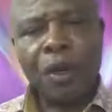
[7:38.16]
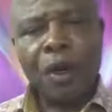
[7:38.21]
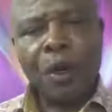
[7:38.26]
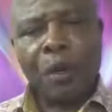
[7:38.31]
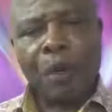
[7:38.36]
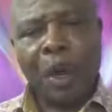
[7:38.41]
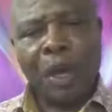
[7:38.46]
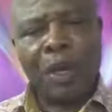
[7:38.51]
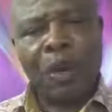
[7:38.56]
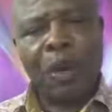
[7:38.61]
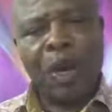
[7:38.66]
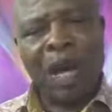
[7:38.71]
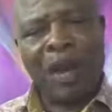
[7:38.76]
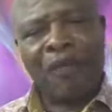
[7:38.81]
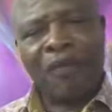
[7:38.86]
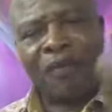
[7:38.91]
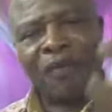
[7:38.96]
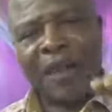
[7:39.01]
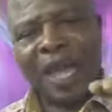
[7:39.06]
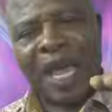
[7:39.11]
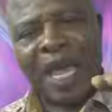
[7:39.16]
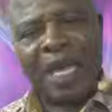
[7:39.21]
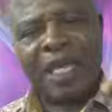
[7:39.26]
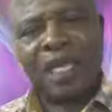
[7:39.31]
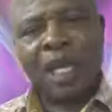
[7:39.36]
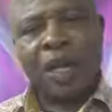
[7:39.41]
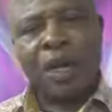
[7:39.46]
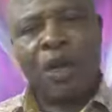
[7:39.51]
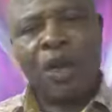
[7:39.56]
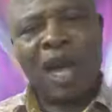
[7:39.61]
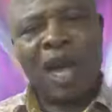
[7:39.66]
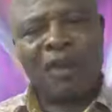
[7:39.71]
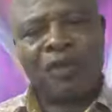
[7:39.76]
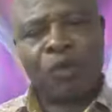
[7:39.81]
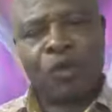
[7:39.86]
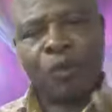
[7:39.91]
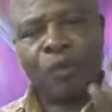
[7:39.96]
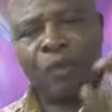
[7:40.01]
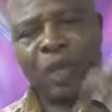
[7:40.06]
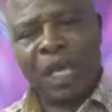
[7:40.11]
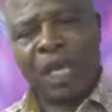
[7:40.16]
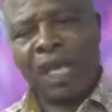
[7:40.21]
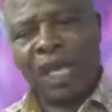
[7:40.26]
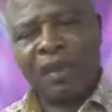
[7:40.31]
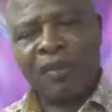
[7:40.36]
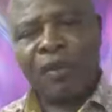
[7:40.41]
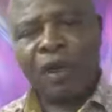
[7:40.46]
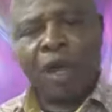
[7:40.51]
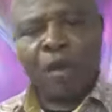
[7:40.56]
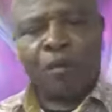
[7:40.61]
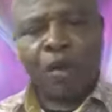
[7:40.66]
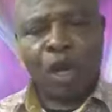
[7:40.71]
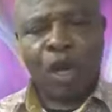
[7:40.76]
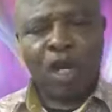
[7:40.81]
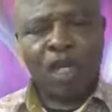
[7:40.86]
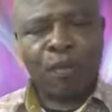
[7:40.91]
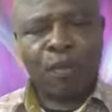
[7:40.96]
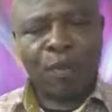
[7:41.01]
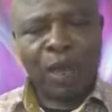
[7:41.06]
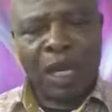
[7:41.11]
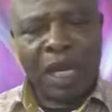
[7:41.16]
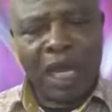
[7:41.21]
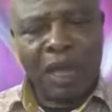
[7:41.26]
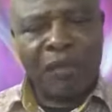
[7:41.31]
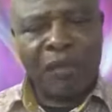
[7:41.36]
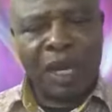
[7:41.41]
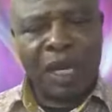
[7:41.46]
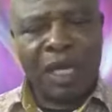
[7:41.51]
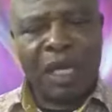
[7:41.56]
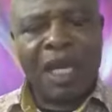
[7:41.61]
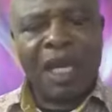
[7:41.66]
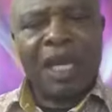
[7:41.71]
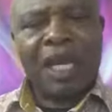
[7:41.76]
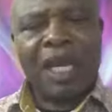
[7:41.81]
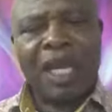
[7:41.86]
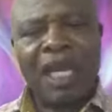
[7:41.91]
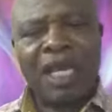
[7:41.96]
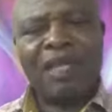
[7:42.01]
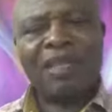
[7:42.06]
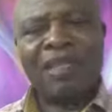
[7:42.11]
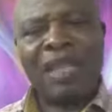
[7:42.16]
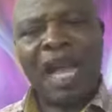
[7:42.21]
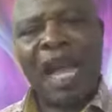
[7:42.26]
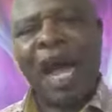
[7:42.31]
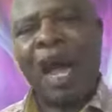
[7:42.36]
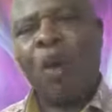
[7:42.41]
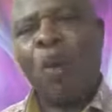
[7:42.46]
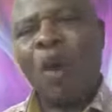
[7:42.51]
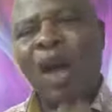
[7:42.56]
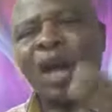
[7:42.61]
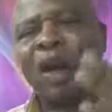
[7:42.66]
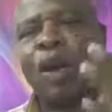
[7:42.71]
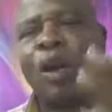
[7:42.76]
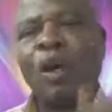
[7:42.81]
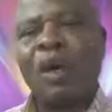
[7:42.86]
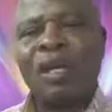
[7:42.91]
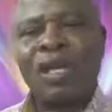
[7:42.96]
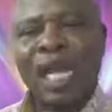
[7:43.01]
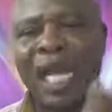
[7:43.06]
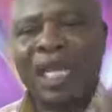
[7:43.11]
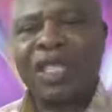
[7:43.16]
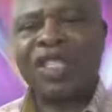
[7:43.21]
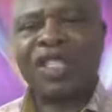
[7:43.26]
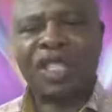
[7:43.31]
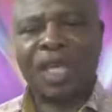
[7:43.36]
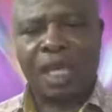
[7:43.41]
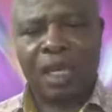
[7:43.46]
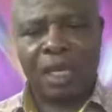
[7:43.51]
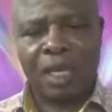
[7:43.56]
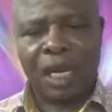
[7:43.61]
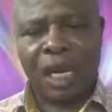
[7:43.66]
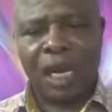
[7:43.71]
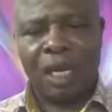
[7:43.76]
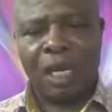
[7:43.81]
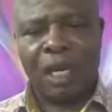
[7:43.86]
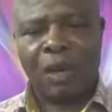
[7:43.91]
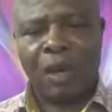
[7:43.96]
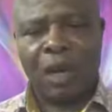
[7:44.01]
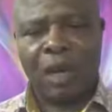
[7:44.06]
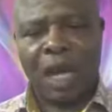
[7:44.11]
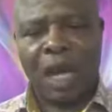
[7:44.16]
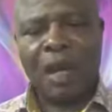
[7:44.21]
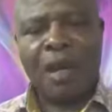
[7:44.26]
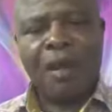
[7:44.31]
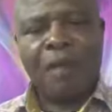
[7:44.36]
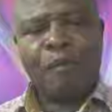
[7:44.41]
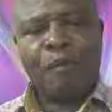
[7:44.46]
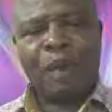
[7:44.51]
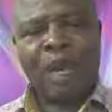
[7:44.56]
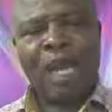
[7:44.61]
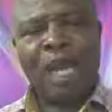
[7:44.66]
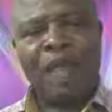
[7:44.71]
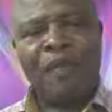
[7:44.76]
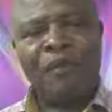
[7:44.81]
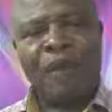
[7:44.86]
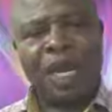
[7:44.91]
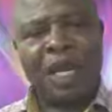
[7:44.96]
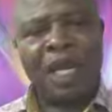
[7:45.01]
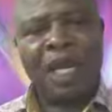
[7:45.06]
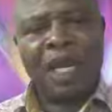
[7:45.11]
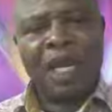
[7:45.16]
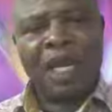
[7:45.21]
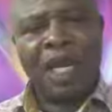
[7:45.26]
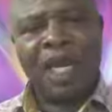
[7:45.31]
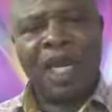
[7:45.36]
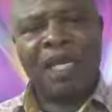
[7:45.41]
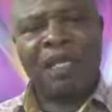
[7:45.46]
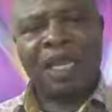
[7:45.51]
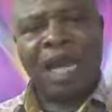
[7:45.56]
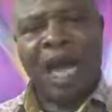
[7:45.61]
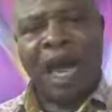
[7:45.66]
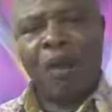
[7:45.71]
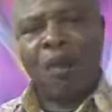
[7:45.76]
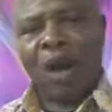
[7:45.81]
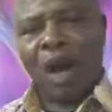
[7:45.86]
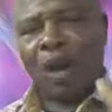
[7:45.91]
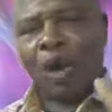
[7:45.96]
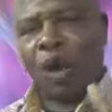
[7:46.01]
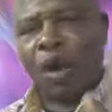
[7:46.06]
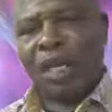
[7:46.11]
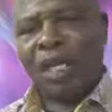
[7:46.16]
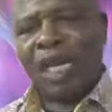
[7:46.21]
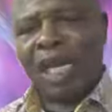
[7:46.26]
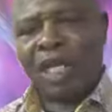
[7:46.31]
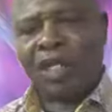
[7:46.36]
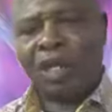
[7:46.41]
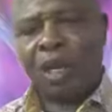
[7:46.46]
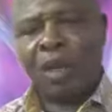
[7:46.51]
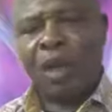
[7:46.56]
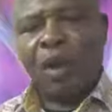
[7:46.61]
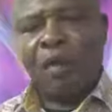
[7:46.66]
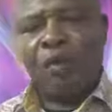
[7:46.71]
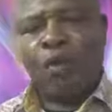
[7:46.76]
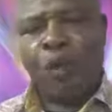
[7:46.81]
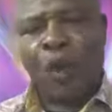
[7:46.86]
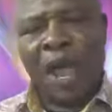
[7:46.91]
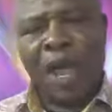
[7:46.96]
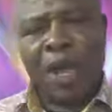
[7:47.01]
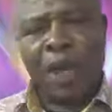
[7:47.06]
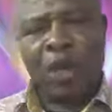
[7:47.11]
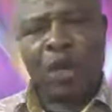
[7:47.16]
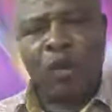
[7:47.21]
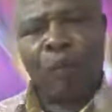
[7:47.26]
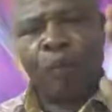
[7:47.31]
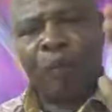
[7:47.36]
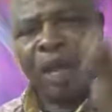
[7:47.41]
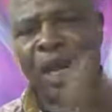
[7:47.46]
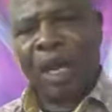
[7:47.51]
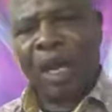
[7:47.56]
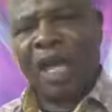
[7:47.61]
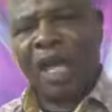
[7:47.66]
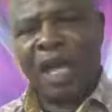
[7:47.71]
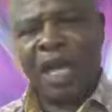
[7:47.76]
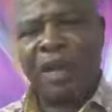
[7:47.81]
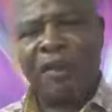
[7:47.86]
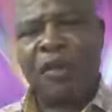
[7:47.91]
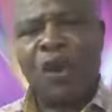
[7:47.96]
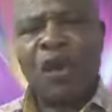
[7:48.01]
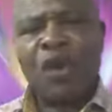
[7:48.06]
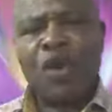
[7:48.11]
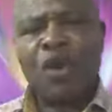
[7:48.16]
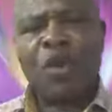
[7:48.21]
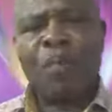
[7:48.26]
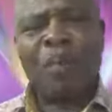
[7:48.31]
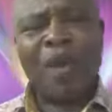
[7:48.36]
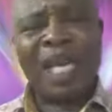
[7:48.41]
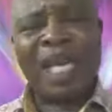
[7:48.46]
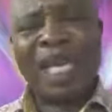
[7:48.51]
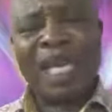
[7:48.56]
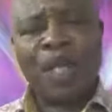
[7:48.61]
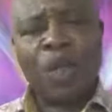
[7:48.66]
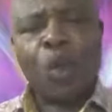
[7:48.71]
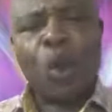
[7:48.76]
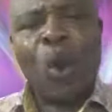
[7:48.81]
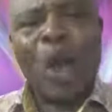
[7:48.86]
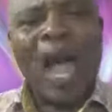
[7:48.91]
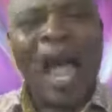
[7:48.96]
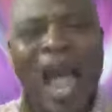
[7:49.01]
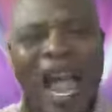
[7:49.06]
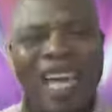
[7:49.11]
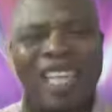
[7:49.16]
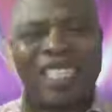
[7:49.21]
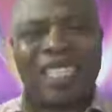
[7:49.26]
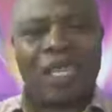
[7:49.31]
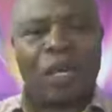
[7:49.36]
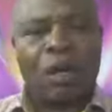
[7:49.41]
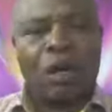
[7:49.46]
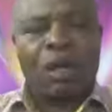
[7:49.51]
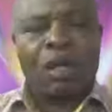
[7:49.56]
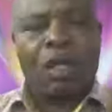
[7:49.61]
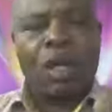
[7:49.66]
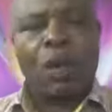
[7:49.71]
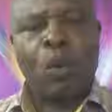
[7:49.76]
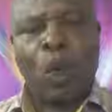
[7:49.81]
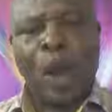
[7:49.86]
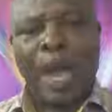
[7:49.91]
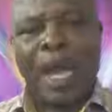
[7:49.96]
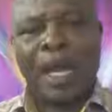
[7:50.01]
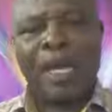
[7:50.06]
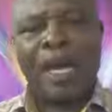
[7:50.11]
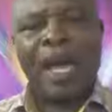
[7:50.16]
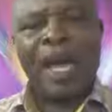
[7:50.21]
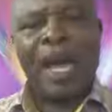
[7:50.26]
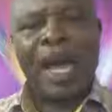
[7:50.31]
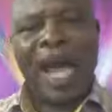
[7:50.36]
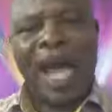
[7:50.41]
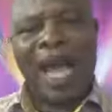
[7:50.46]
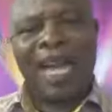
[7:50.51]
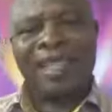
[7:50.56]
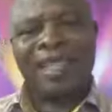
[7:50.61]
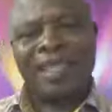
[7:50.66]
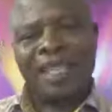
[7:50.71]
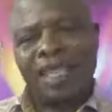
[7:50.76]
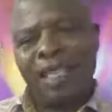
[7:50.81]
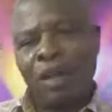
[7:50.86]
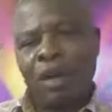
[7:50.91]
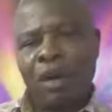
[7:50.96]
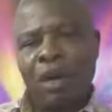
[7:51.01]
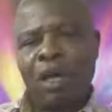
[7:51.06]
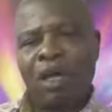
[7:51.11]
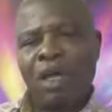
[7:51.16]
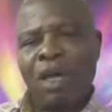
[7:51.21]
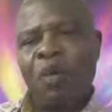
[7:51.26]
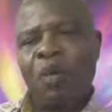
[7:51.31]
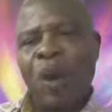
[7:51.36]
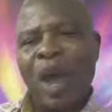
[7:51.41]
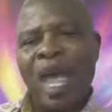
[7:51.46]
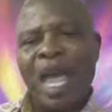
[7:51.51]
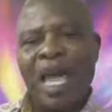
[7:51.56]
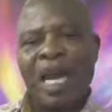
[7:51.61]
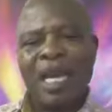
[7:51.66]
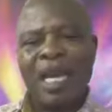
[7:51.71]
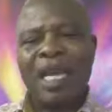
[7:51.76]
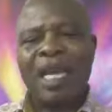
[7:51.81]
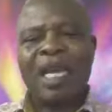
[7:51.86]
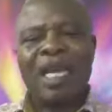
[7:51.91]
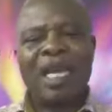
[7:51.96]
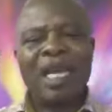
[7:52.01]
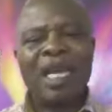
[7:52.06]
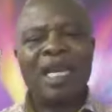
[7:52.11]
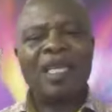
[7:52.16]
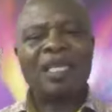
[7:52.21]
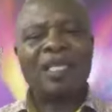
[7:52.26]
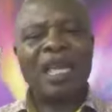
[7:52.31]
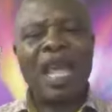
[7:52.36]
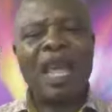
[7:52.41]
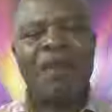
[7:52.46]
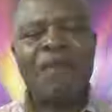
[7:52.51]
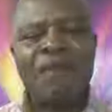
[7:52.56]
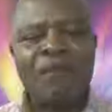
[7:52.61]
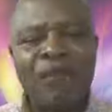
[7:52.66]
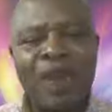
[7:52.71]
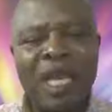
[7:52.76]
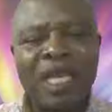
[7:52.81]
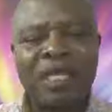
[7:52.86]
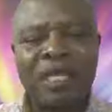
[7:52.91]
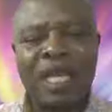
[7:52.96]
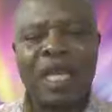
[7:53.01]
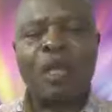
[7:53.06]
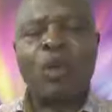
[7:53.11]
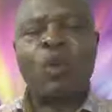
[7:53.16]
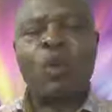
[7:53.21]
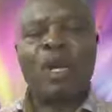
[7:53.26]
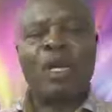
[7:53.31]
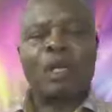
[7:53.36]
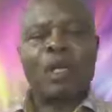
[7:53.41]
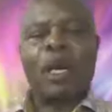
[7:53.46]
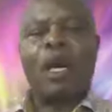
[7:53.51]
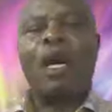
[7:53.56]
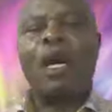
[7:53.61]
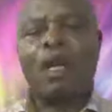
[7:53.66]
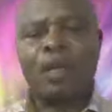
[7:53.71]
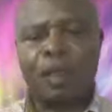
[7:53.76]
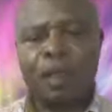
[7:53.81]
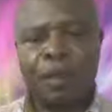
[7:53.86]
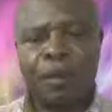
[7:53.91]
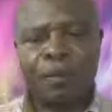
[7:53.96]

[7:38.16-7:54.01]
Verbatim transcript: When you have faith, you have to believe because believing is our connection. Hallelujah. Believing is our connection. When you believe, you begin to act on the word. Acting on the word is a visit with God.